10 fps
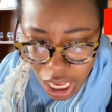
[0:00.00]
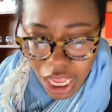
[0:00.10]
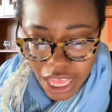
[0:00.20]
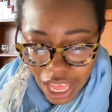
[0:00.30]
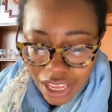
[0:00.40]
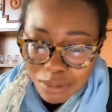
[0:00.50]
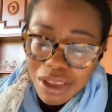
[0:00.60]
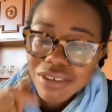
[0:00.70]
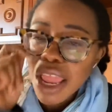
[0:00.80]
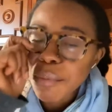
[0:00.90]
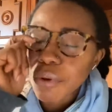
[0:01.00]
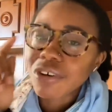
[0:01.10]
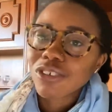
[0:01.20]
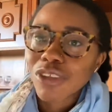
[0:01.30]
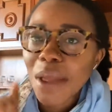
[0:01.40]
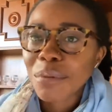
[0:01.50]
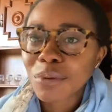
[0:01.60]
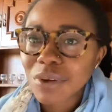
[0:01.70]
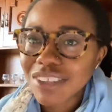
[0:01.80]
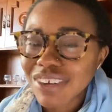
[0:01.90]
Yeah, it comes out in April
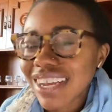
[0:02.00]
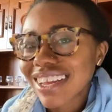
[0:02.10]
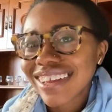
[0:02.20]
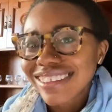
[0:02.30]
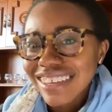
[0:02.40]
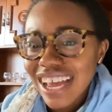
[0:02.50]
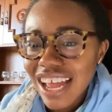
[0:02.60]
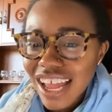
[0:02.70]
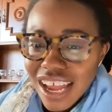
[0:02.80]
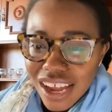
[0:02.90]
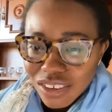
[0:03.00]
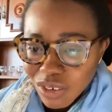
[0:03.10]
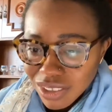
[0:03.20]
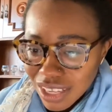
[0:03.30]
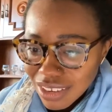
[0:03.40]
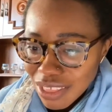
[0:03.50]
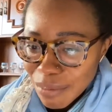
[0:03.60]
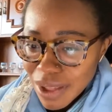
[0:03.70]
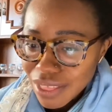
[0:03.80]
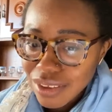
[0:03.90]
2020. So yeah, towards the end of the
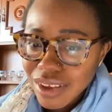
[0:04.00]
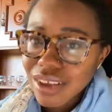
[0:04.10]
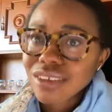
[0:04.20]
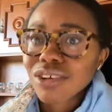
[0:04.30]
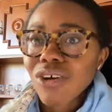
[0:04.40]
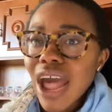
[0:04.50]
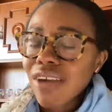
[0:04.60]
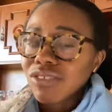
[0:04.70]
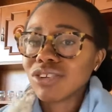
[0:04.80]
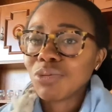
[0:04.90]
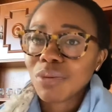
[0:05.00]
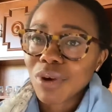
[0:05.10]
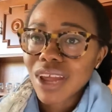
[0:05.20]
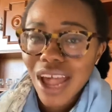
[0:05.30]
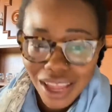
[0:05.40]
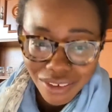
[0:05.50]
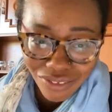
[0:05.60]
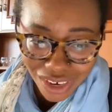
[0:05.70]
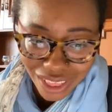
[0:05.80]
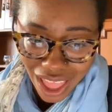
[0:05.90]
month. So after spring break, I can
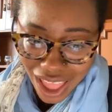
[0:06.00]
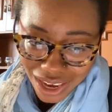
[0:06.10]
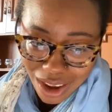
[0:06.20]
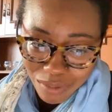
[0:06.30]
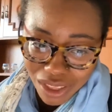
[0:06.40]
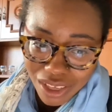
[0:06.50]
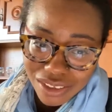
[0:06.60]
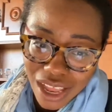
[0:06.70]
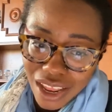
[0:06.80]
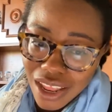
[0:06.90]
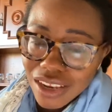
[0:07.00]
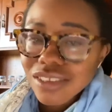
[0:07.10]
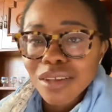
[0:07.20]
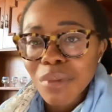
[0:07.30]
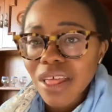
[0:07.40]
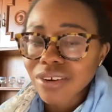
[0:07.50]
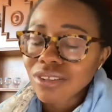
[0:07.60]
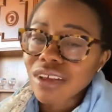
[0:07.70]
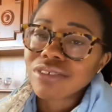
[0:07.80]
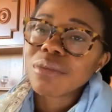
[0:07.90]
read that, and I'm really excited. And it's the
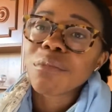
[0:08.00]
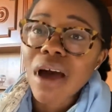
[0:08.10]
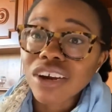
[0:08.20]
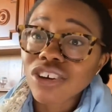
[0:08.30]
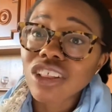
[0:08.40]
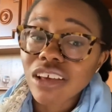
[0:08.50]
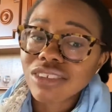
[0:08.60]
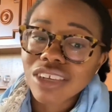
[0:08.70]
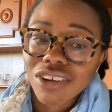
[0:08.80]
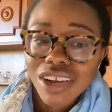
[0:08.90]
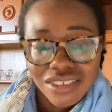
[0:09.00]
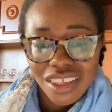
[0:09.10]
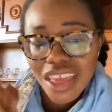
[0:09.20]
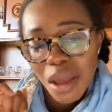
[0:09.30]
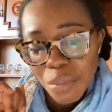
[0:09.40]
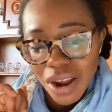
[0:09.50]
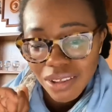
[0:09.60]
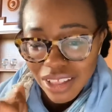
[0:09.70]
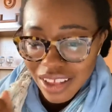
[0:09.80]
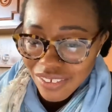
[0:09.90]
Modern Love series, Yay
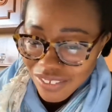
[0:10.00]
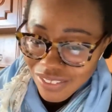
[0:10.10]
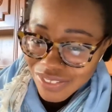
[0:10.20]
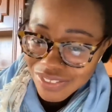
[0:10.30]
Brown Love.